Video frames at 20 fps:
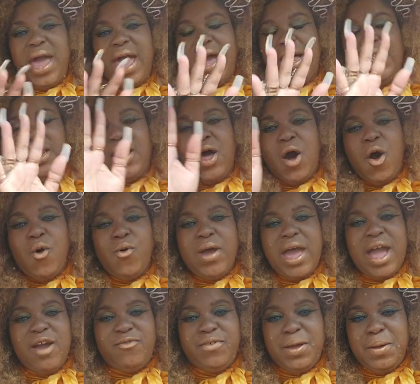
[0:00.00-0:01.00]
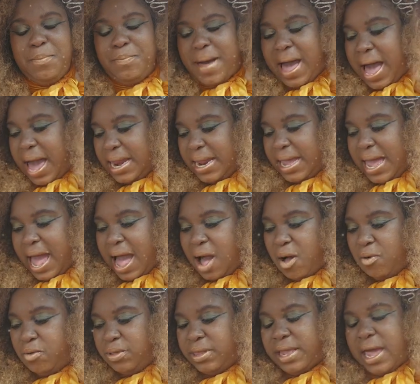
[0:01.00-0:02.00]
Hello, everybody
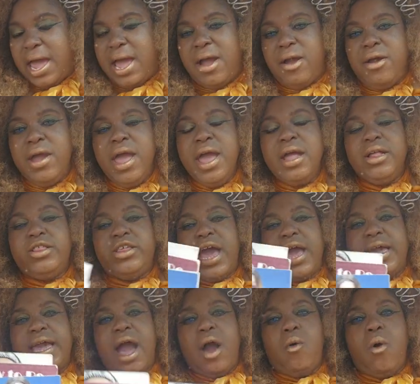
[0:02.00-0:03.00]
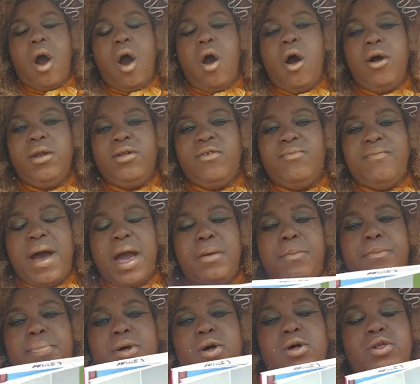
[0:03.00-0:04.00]
out there. Check out all of my
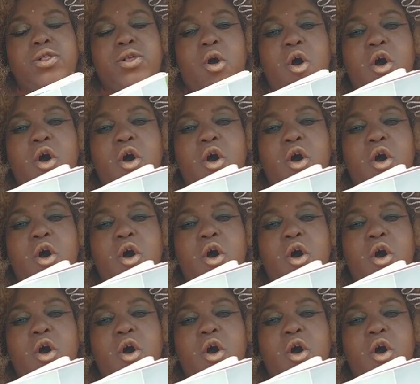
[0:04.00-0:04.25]
books